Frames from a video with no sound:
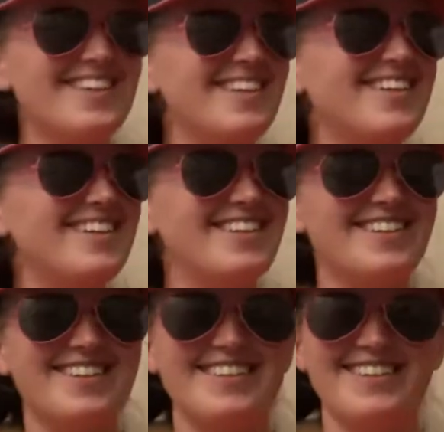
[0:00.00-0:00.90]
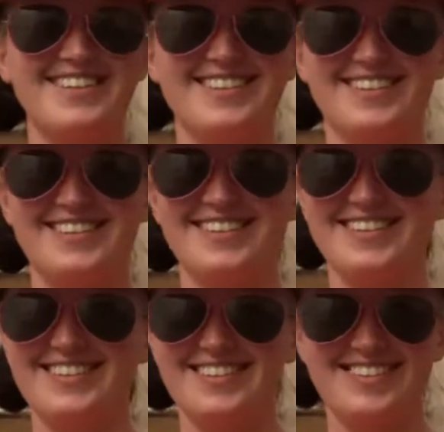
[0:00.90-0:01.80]

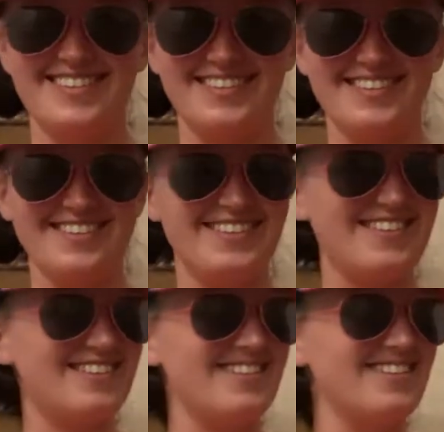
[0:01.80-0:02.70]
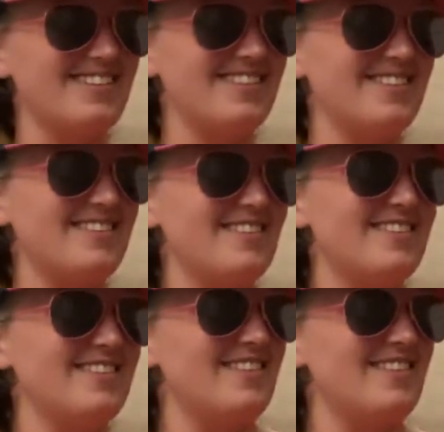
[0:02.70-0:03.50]
This person isn't speaking.